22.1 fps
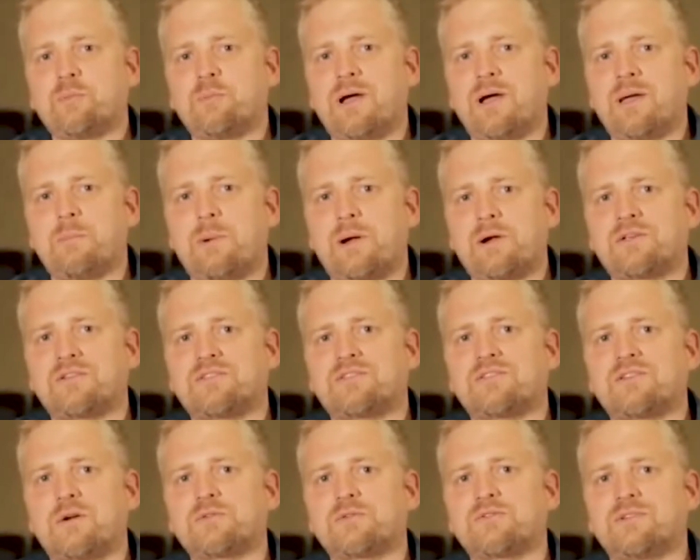by Mark
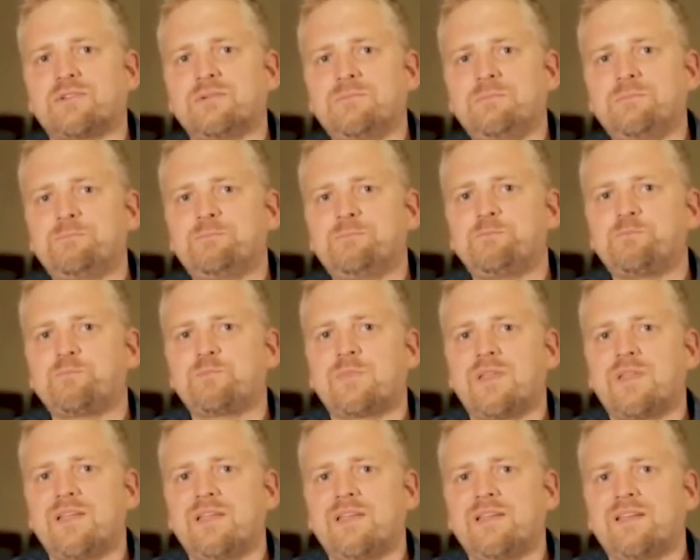Skousen.
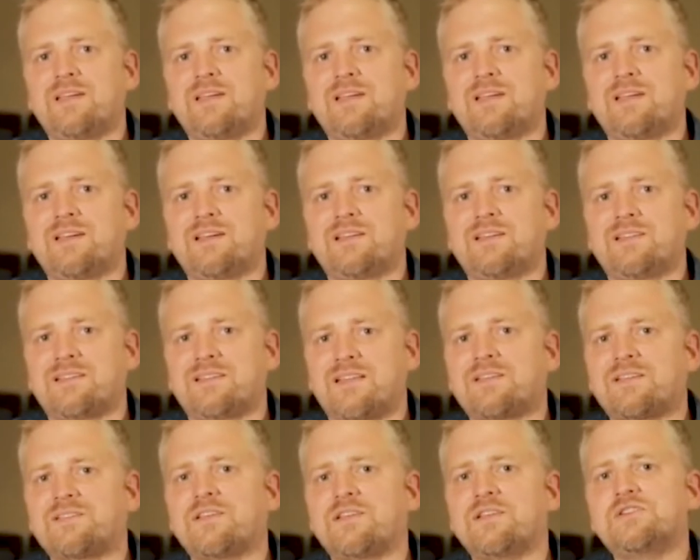The
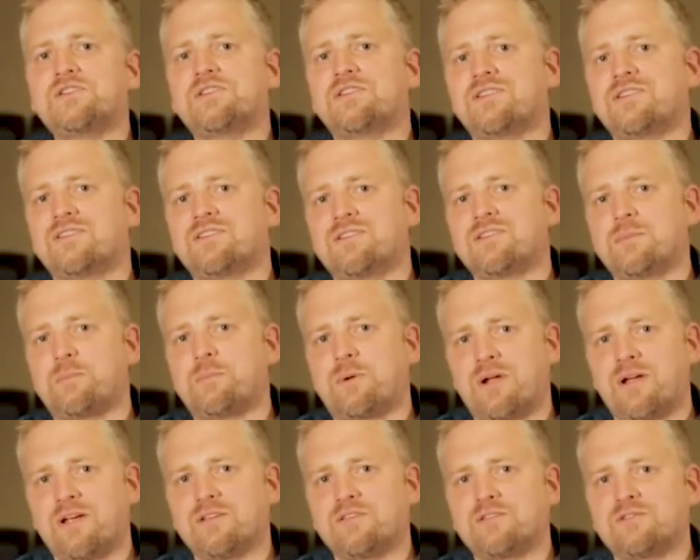taxation is the
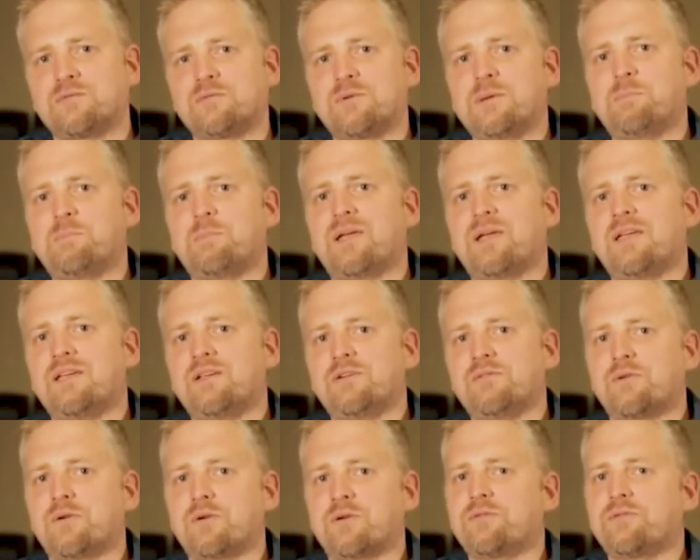price we pay
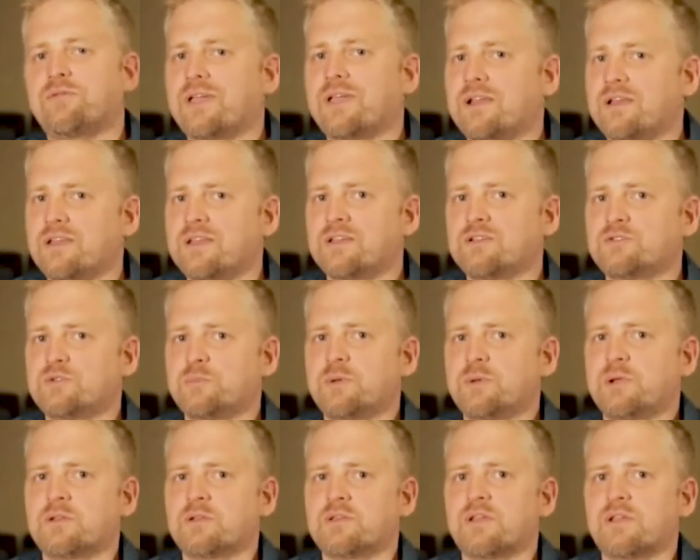for failing to
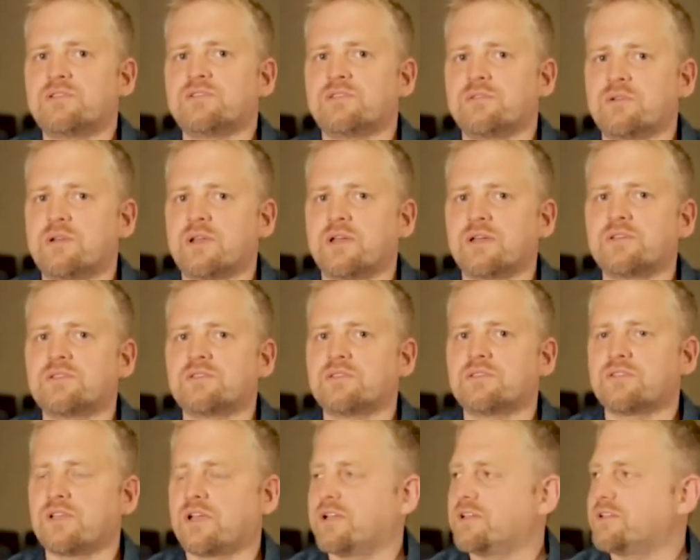build a civilized
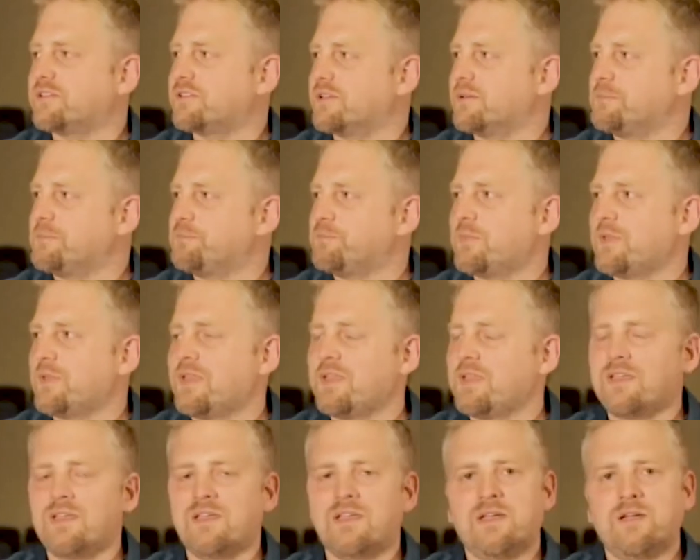society.
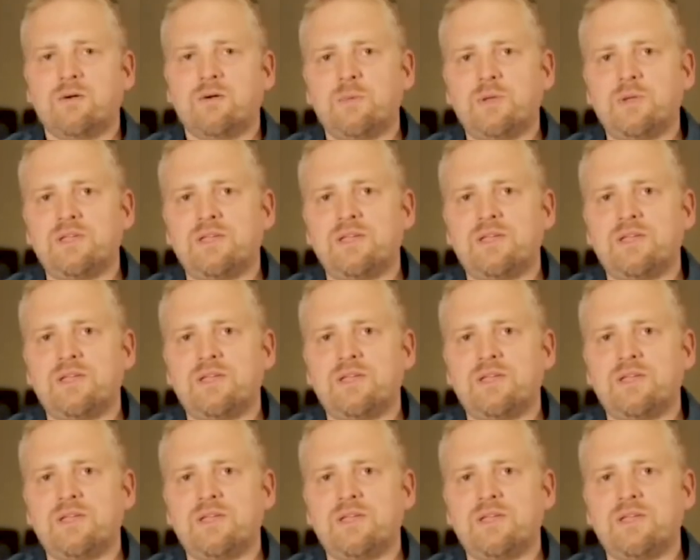We